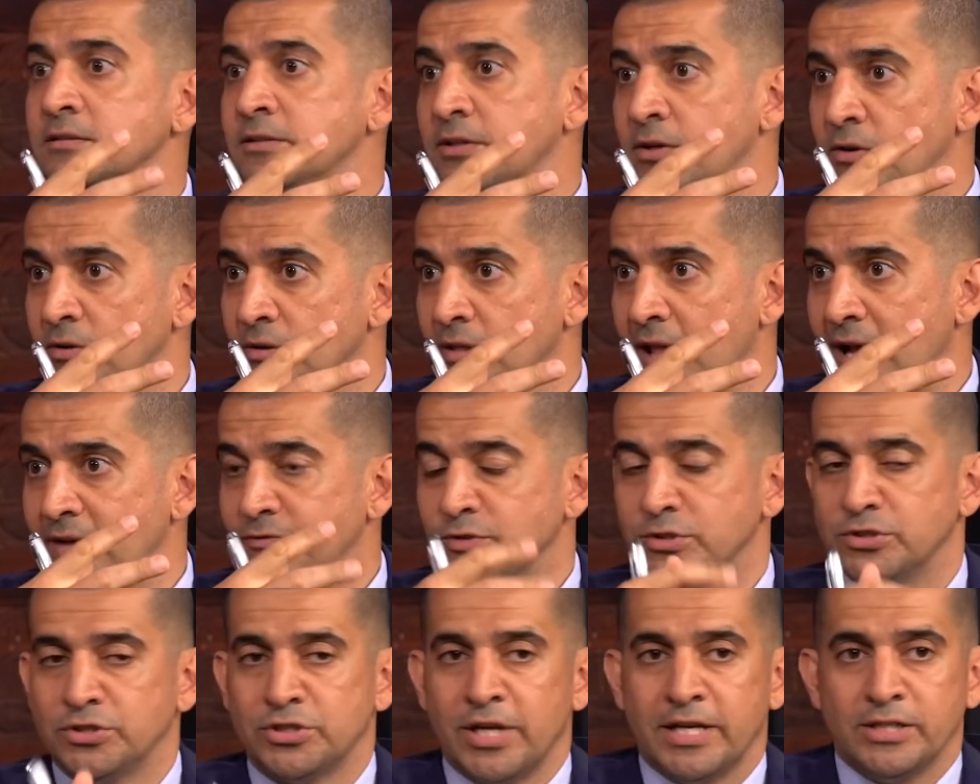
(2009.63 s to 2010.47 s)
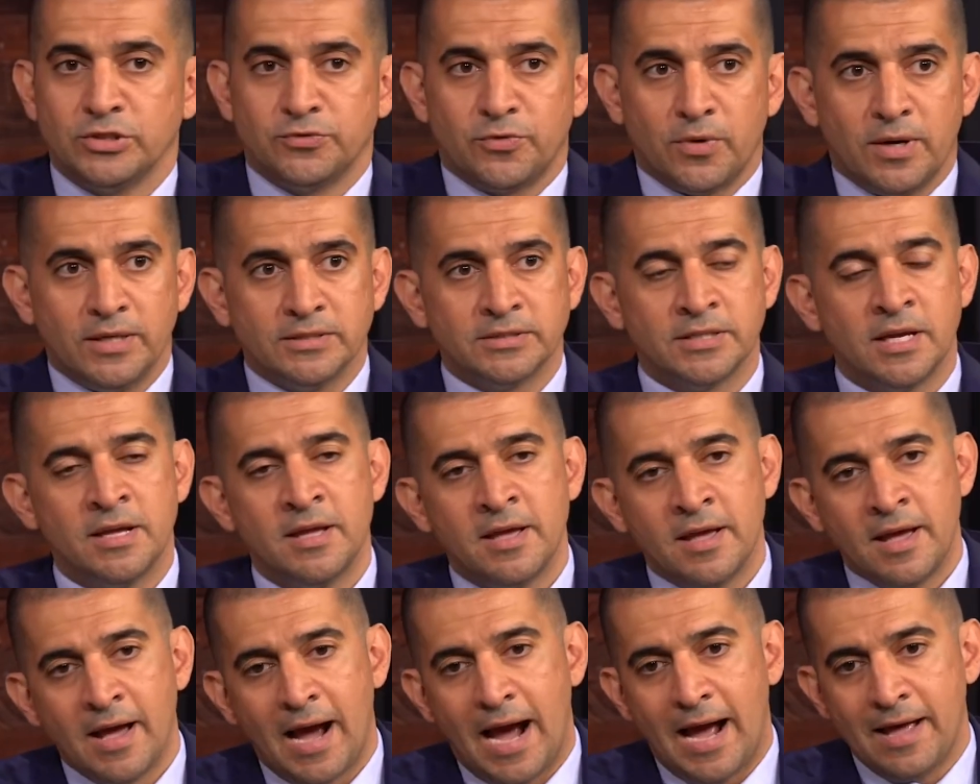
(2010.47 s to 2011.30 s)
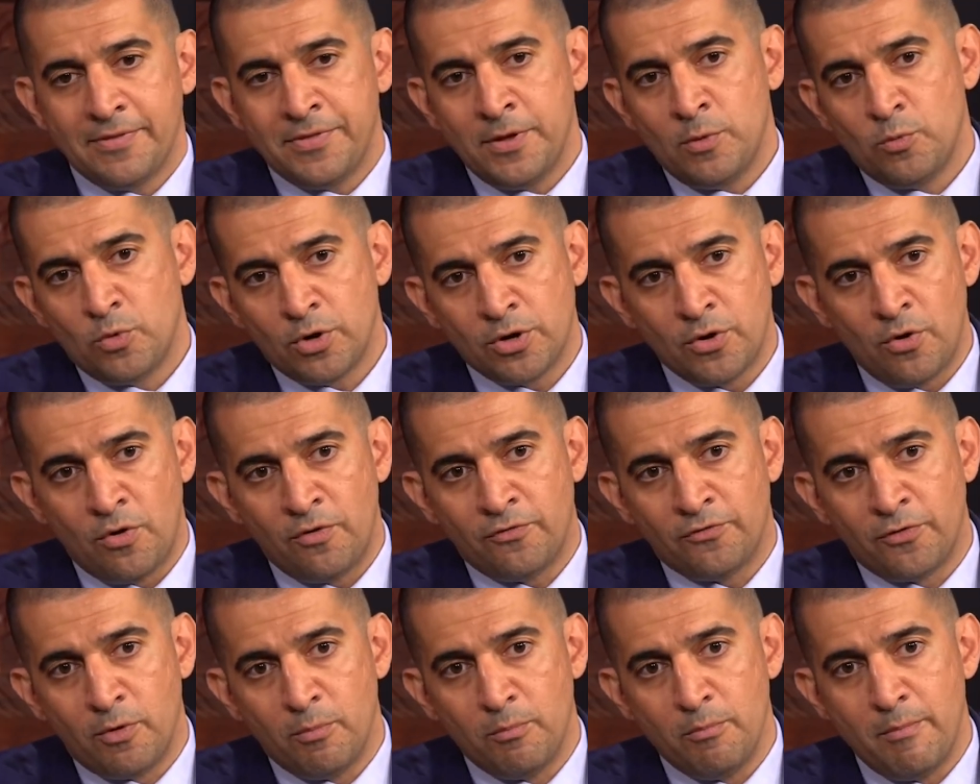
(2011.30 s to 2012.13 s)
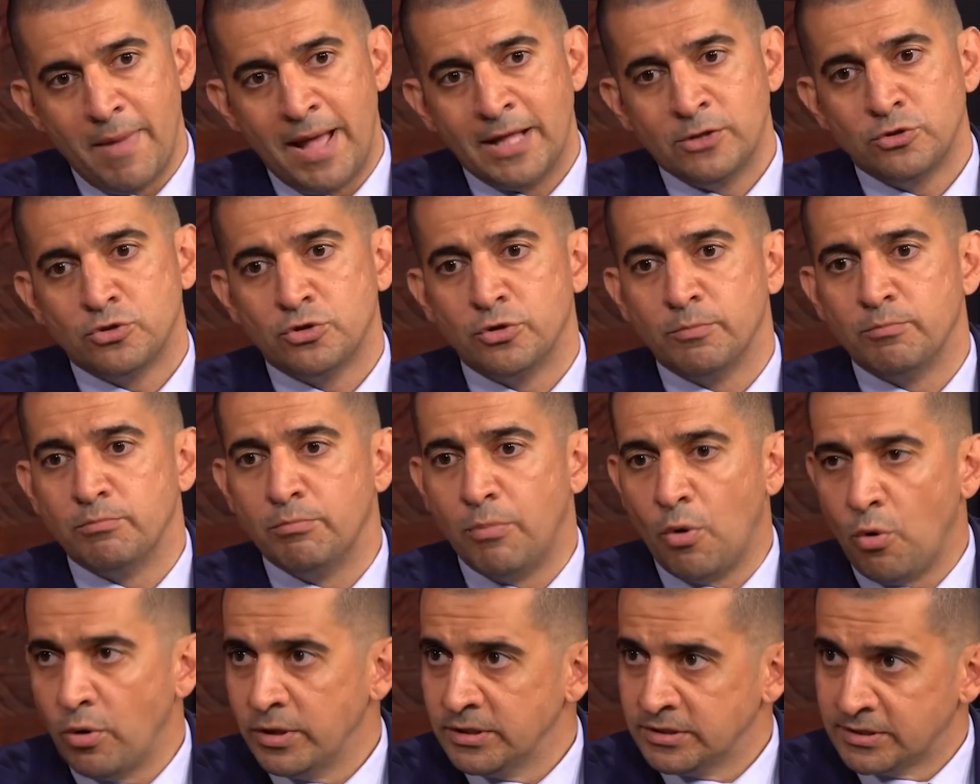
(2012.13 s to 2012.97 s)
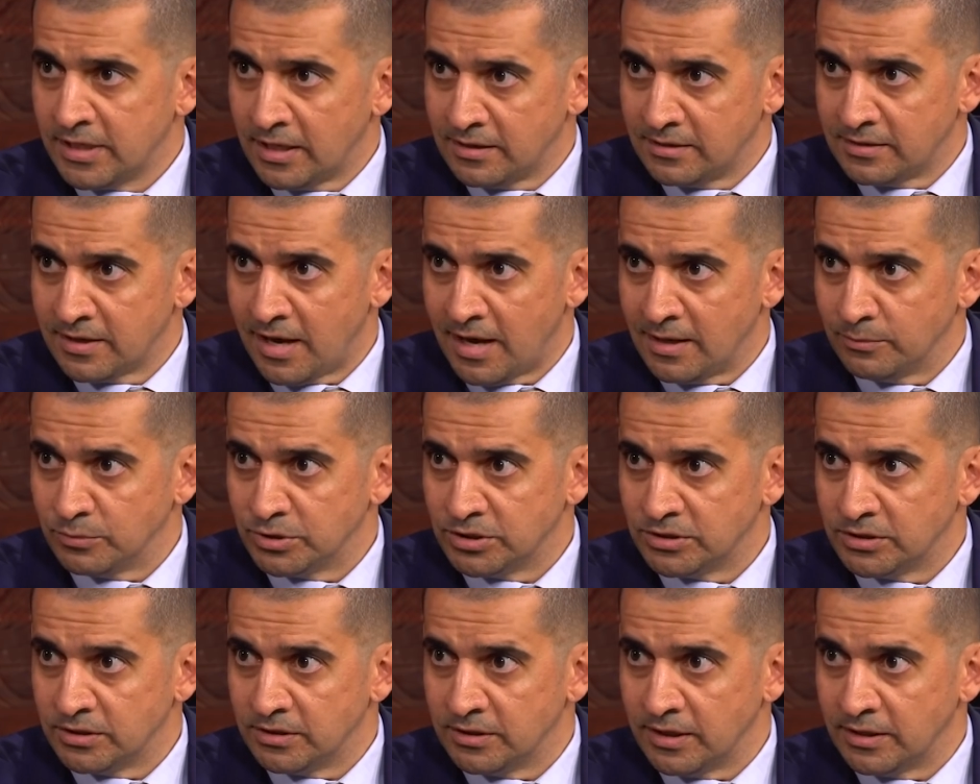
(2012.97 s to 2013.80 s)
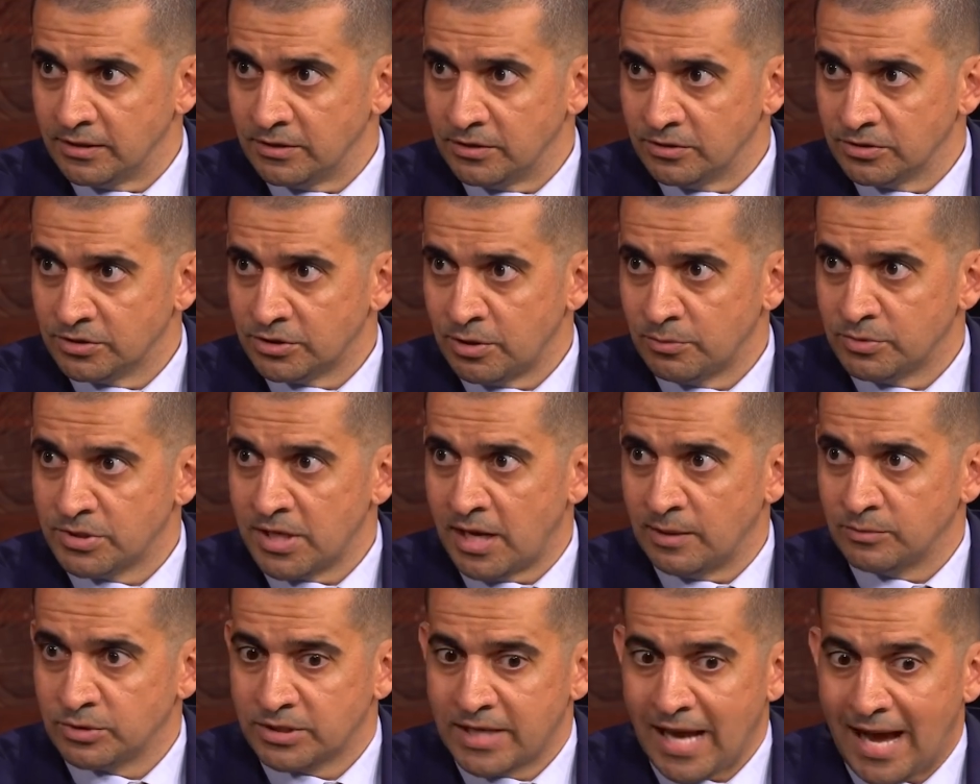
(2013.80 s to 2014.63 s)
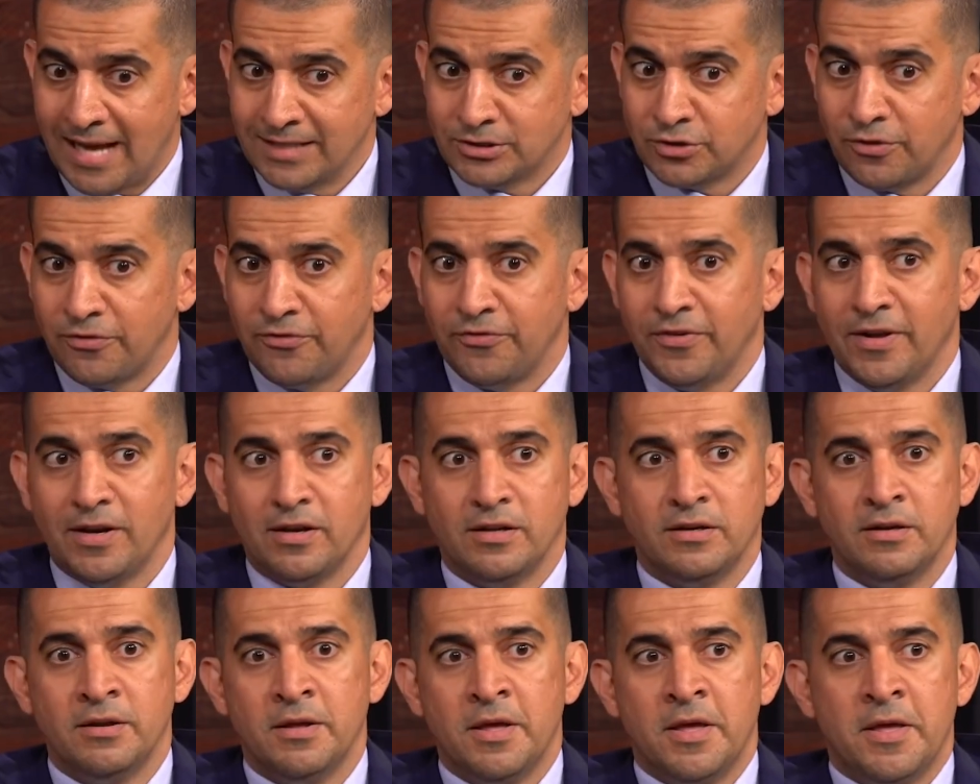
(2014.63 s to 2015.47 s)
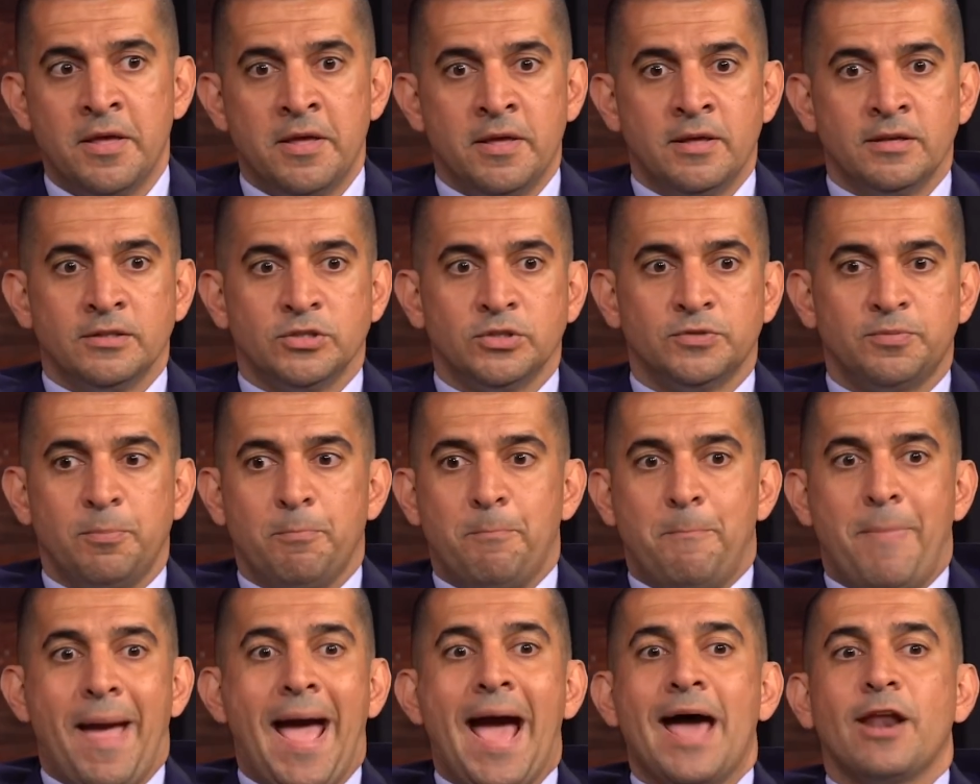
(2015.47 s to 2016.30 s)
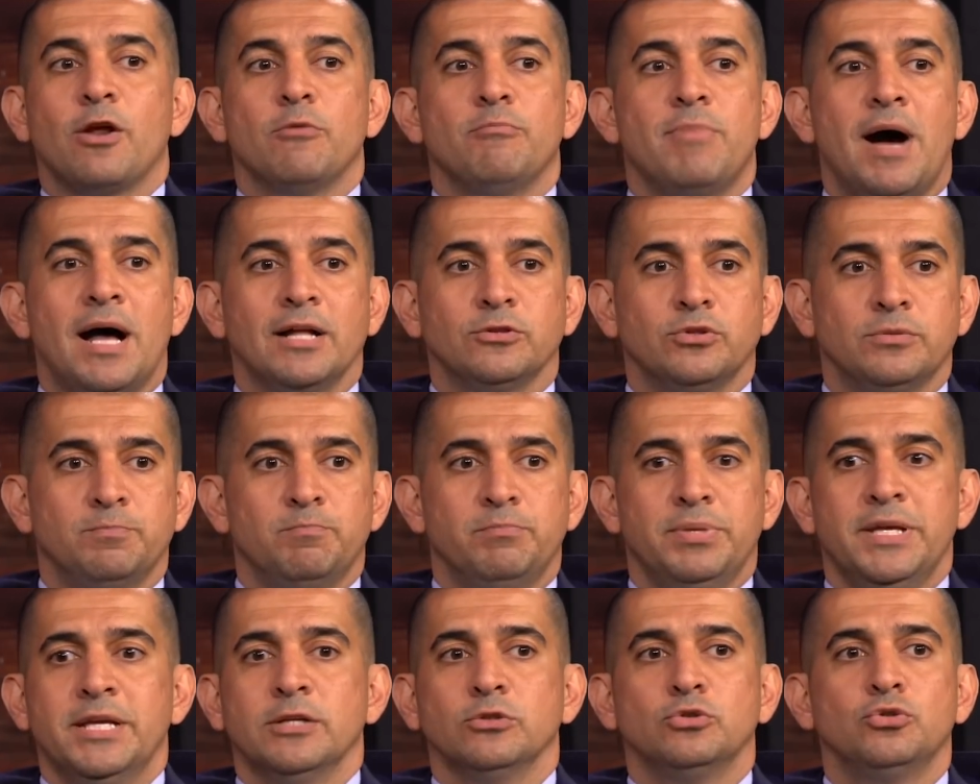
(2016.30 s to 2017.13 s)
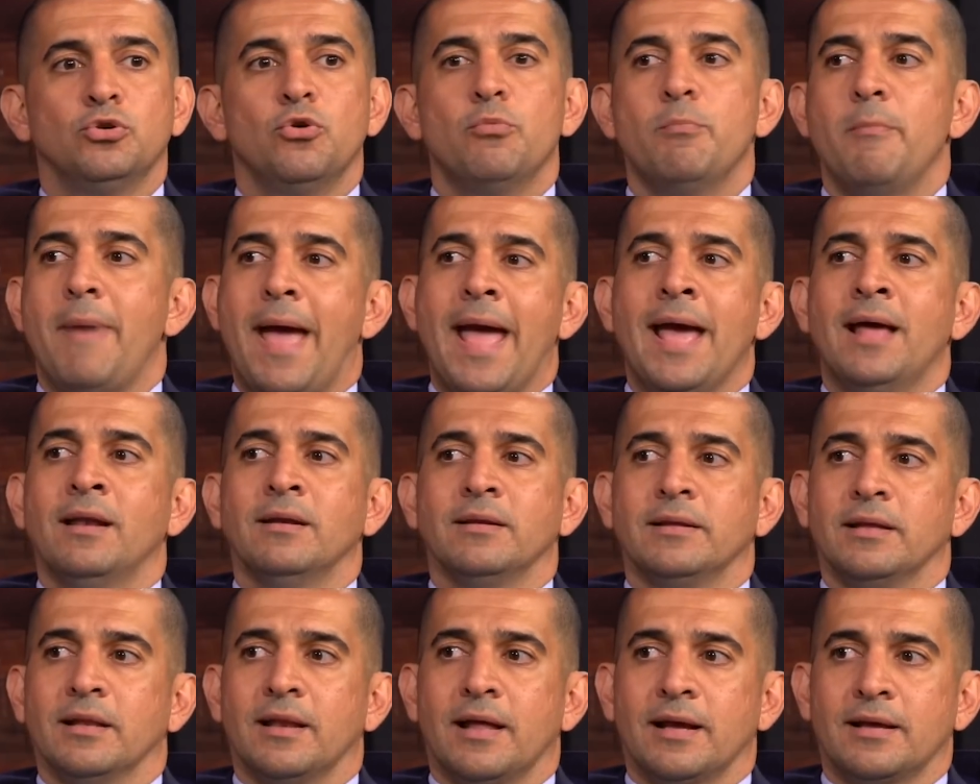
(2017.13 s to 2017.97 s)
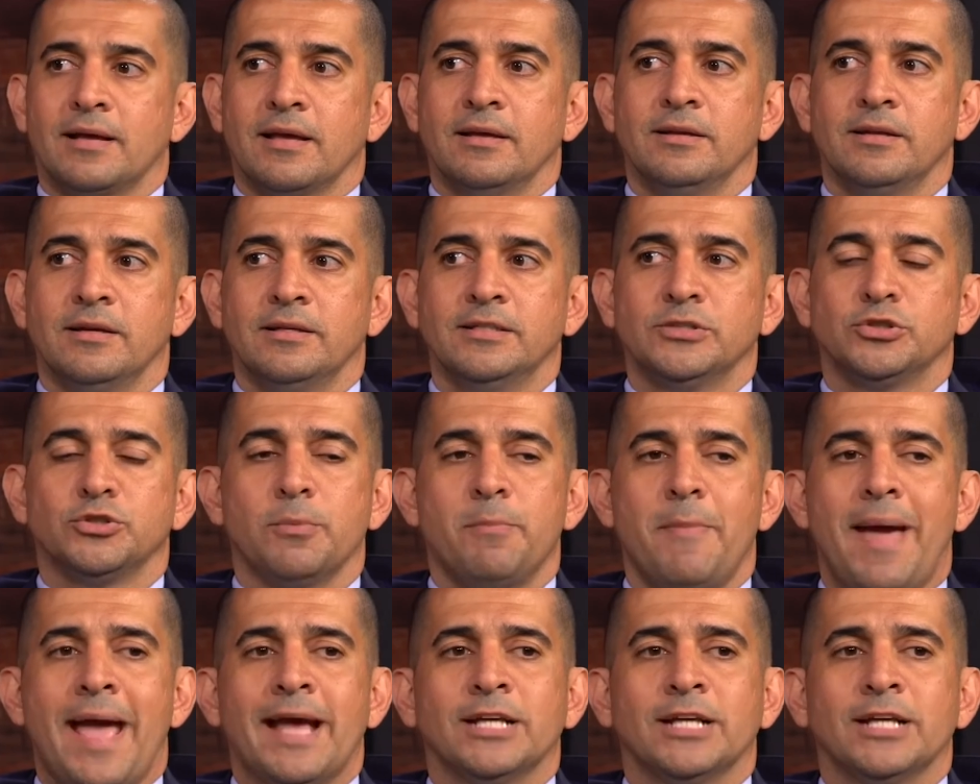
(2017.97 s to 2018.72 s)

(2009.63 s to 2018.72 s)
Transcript: and you know, life has changed for us. I think we're going from men to boys at times today. You know, sometimes guys are feeling bad about being too manly. Like, here's a